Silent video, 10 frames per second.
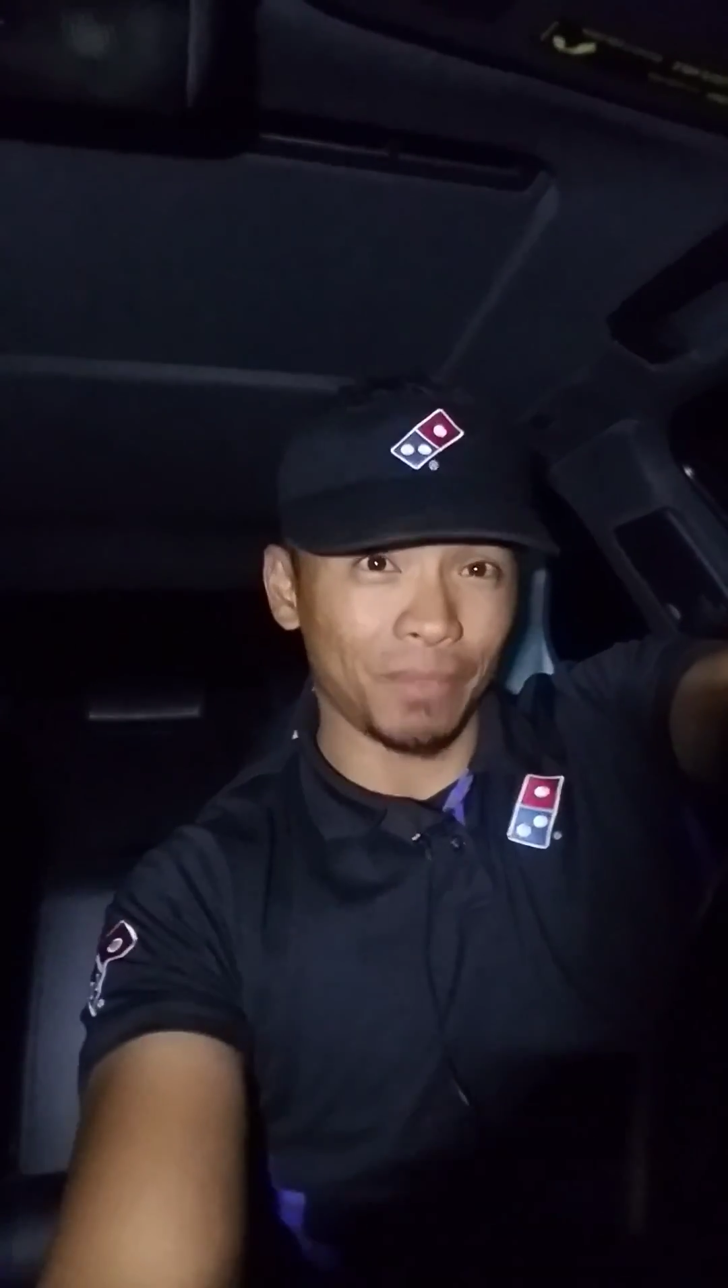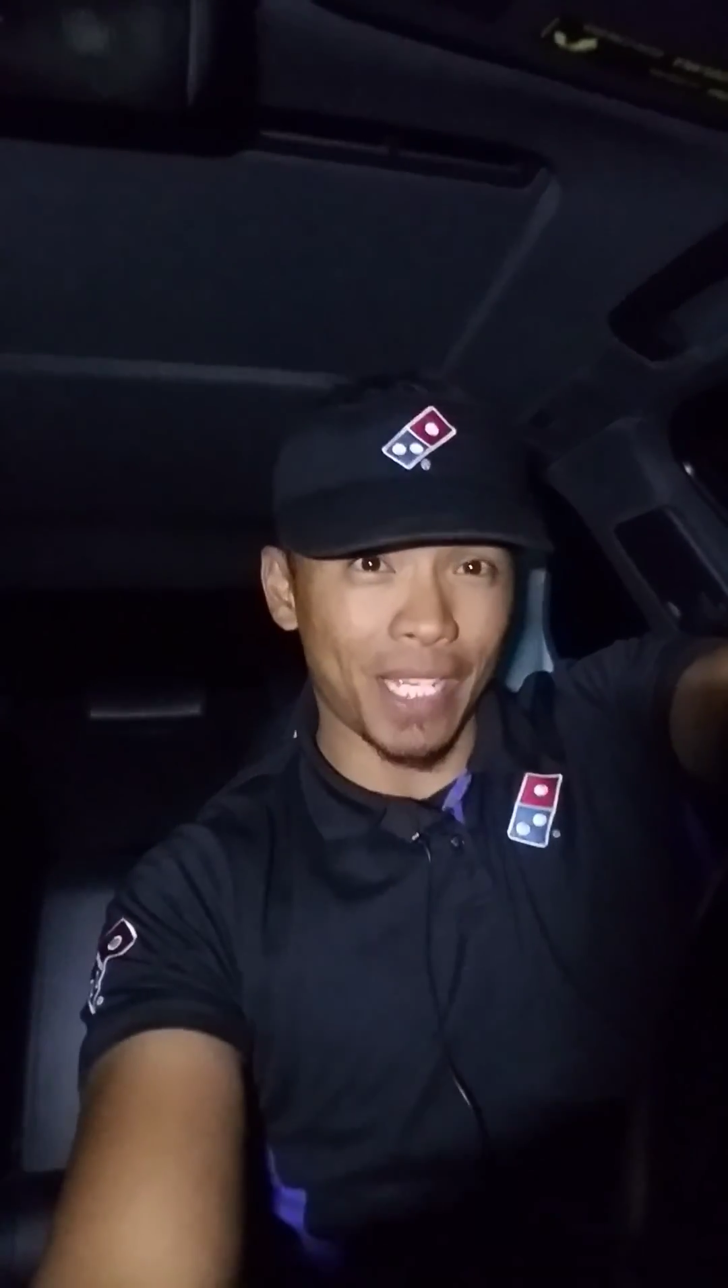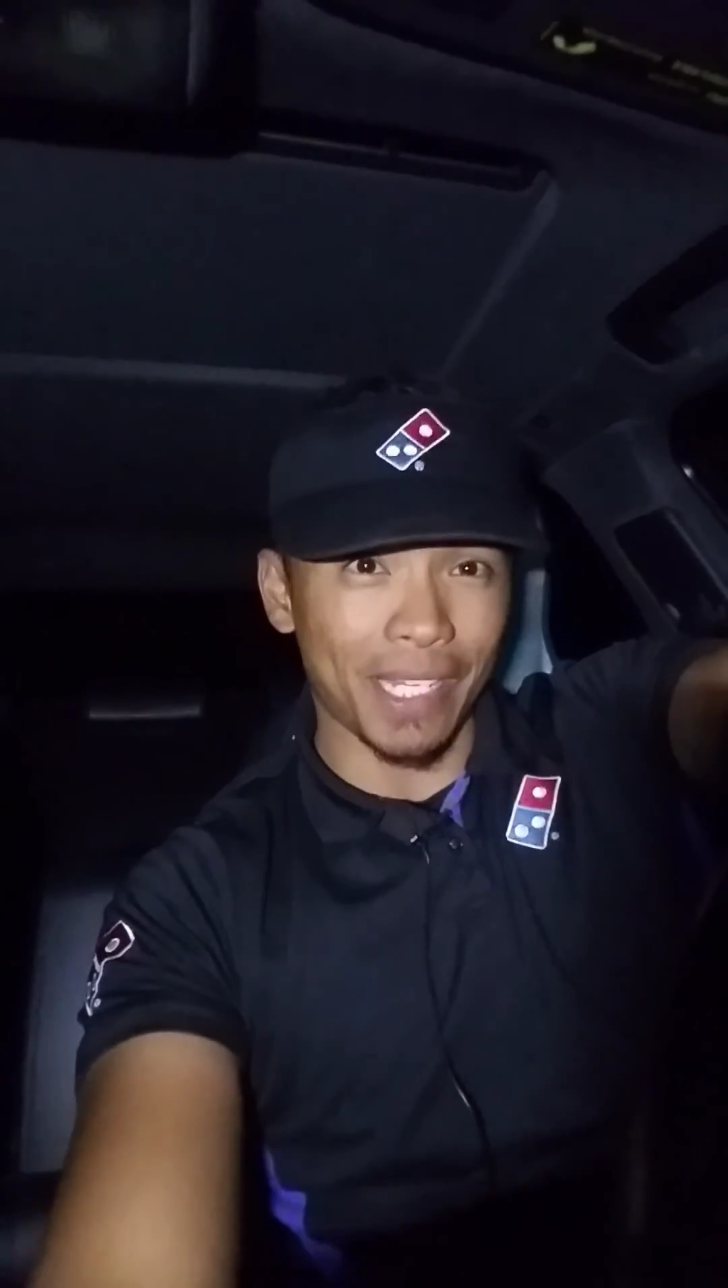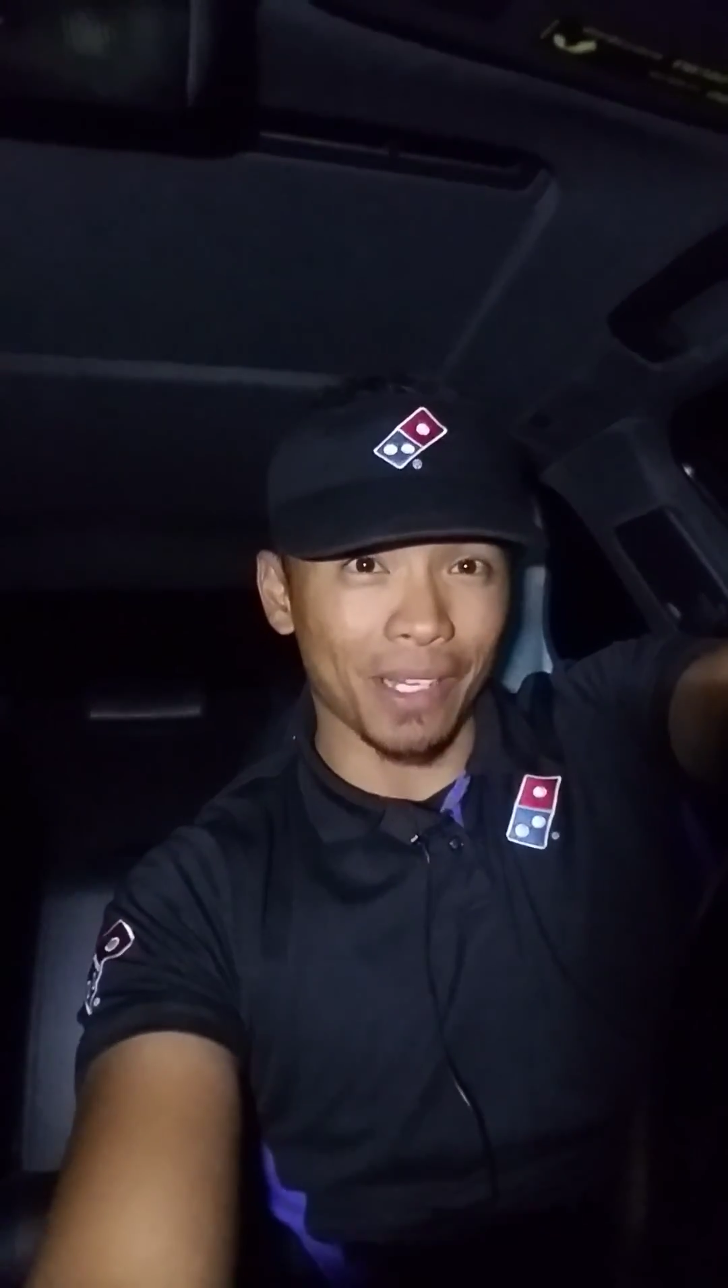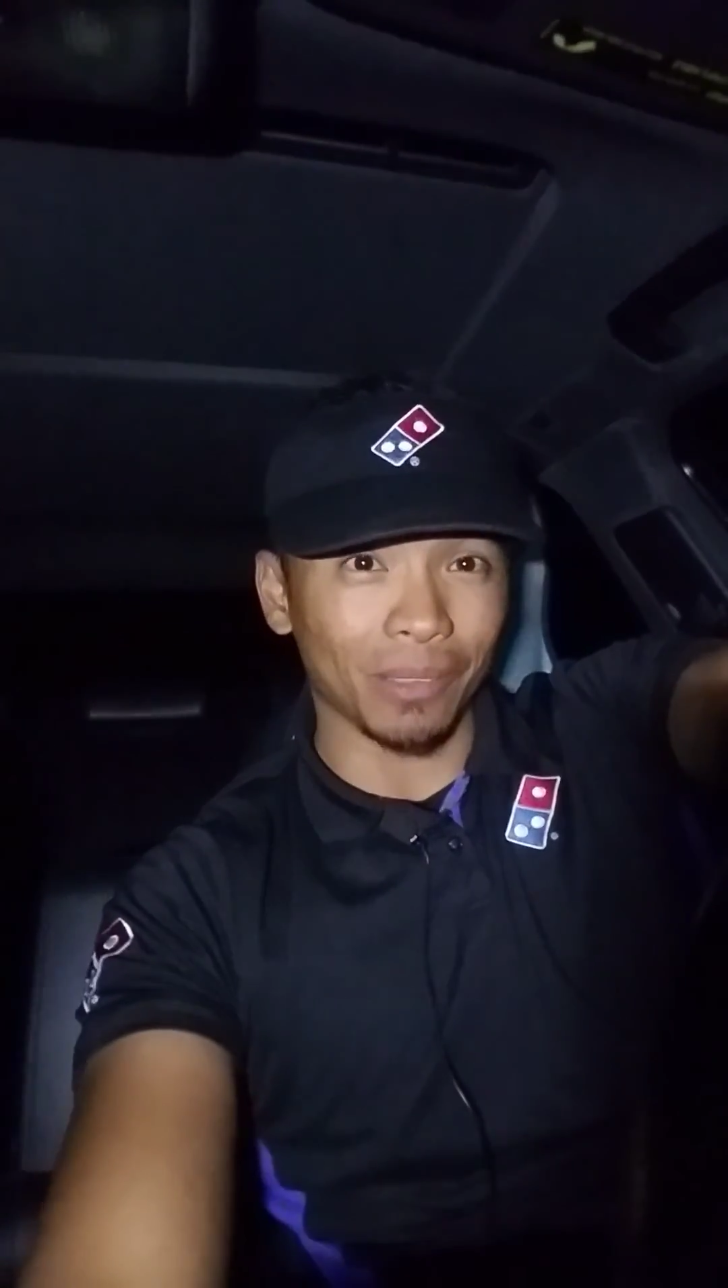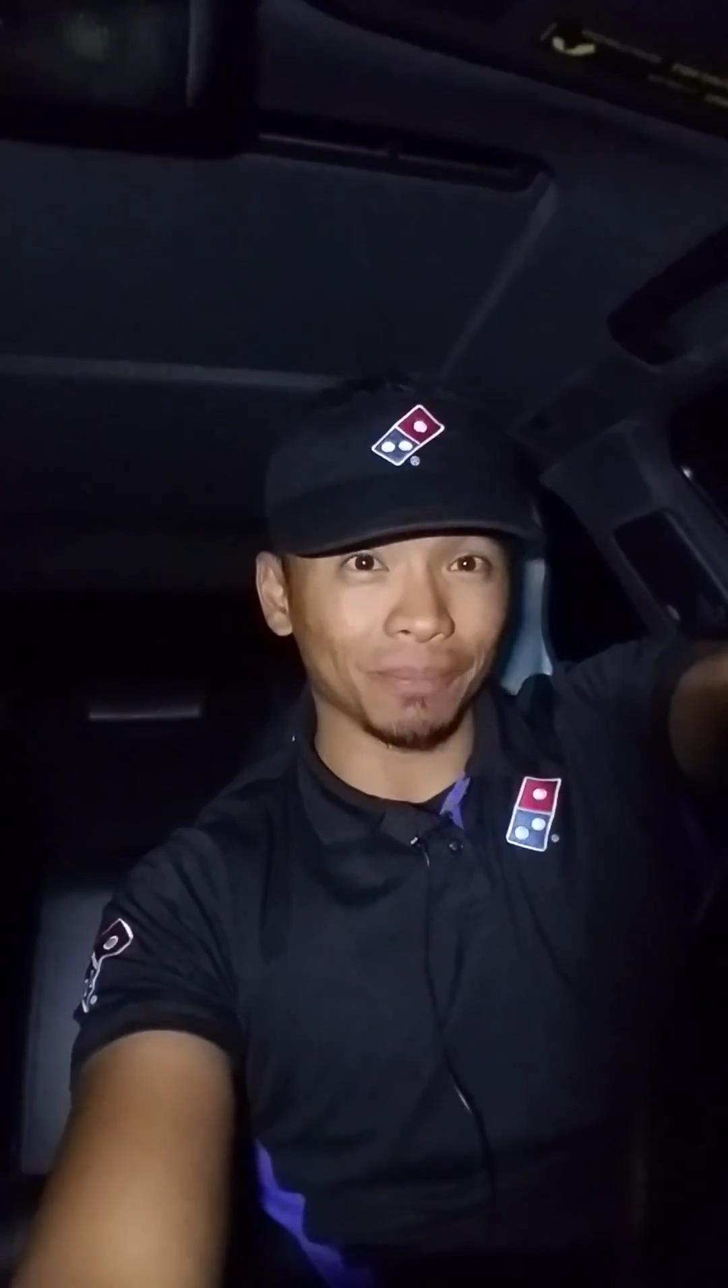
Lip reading: Take care.